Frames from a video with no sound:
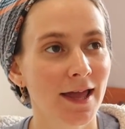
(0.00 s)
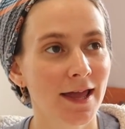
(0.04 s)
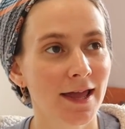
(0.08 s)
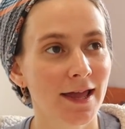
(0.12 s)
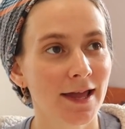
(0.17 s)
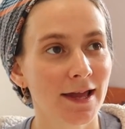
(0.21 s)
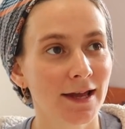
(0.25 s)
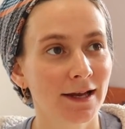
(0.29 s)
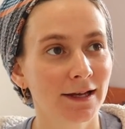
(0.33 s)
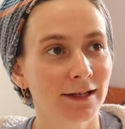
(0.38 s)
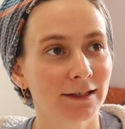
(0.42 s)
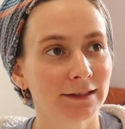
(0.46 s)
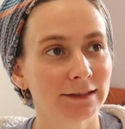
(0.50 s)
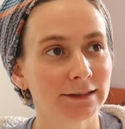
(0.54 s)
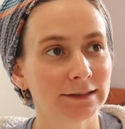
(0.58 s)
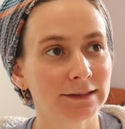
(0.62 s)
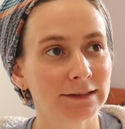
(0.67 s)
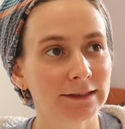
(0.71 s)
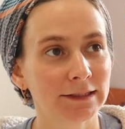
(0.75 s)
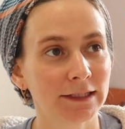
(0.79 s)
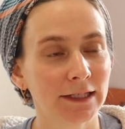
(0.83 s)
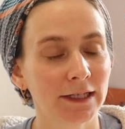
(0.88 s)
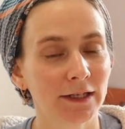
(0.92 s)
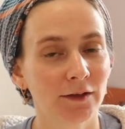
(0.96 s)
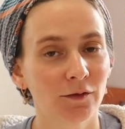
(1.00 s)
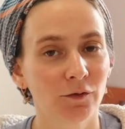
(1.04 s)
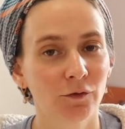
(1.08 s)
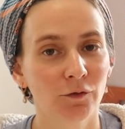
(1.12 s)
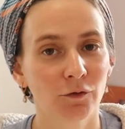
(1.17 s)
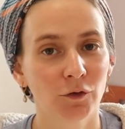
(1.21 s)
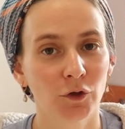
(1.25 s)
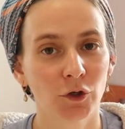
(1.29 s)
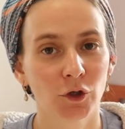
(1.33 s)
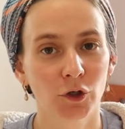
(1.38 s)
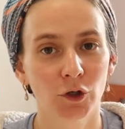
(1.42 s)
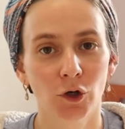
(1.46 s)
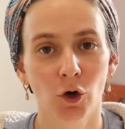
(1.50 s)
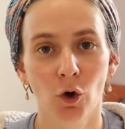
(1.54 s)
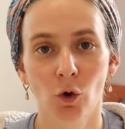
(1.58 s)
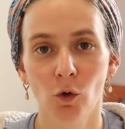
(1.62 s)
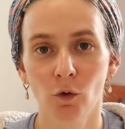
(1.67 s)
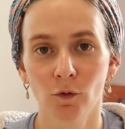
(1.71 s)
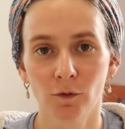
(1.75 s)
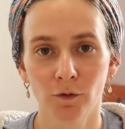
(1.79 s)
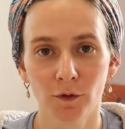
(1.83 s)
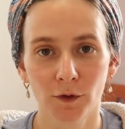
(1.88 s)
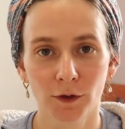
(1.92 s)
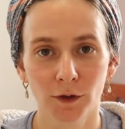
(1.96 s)
And if you're
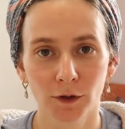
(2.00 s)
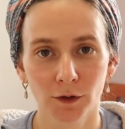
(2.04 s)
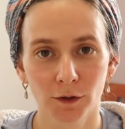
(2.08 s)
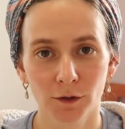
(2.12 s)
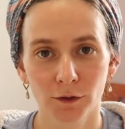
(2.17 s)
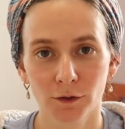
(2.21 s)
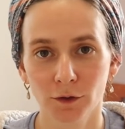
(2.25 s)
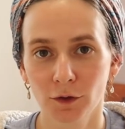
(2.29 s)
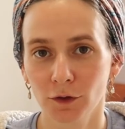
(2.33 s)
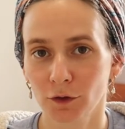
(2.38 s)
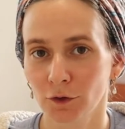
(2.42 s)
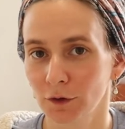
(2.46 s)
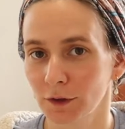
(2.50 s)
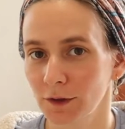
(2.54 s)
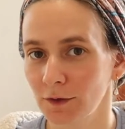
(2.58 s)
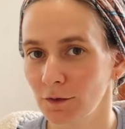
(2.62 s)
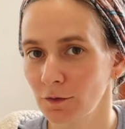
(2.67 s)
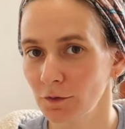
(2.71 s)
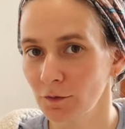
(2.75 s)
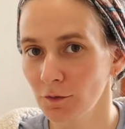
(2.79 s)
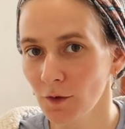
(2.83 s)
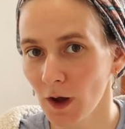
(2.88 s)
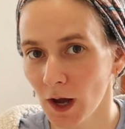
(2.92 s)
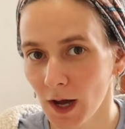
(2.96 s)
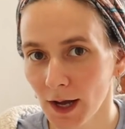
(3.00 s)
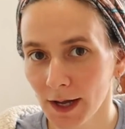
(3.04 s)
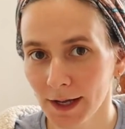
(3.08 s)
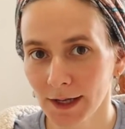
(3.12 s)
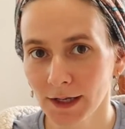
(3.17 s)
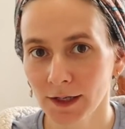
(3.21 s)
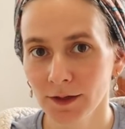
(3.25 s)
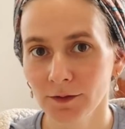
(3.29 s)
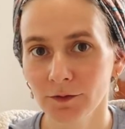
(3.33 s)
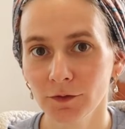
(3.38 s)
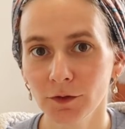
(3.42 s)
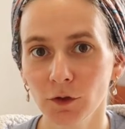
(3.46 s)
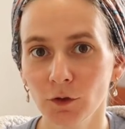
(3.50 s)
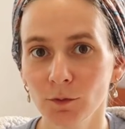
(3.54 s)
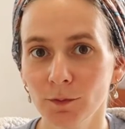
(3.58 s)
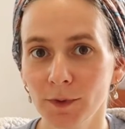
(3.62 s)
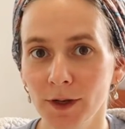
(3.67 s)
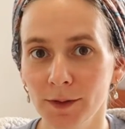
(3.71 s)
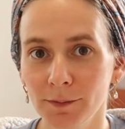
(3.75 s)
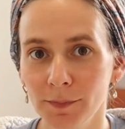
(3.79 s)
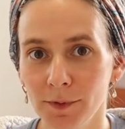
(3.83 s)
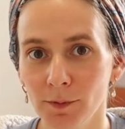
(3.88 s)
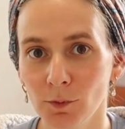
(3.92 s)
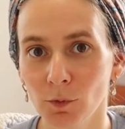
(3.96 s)
over thirty-five, you
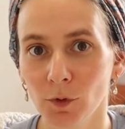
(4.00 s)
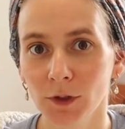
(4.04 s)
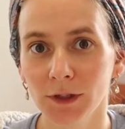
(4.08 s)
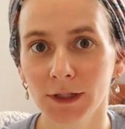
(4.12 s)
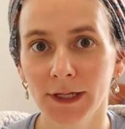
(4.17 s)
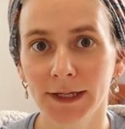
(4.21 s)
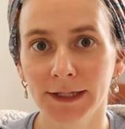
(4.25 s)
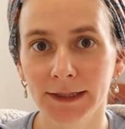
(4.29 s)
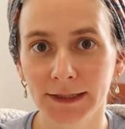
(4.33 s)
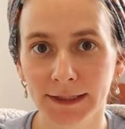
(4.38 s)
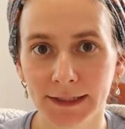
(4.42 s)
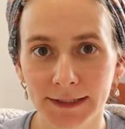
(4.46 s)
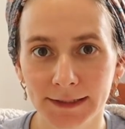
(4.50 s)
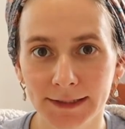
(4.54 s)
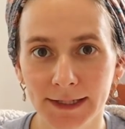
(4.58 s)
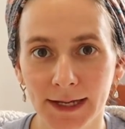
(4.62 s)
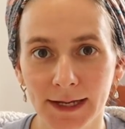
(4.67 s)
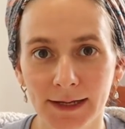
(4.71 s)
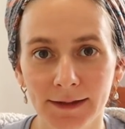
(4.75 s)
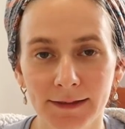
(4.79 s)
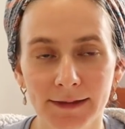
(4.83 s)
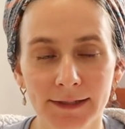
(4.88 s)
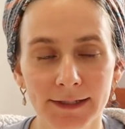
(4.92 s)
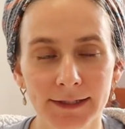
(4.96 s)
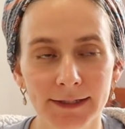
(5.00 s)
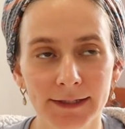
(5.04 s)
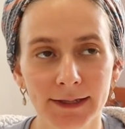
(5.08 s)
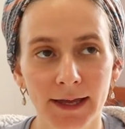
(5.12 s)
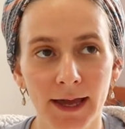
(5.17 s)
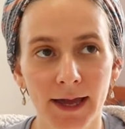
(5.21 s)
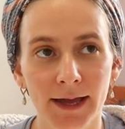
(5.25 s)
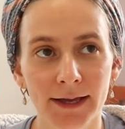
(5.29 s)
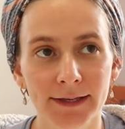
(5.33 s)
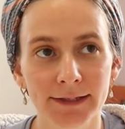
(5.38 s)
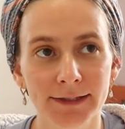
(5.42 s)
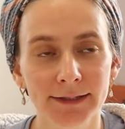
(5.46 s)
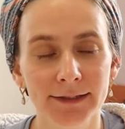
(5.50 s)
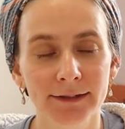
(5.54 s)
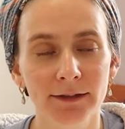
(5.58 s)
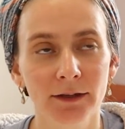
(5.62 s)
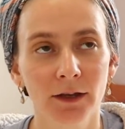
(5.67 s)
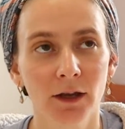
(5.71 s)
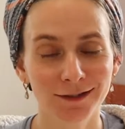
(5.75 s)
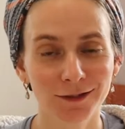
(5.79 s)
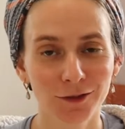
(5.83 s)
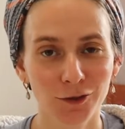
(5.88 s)
might be more likely to take this test.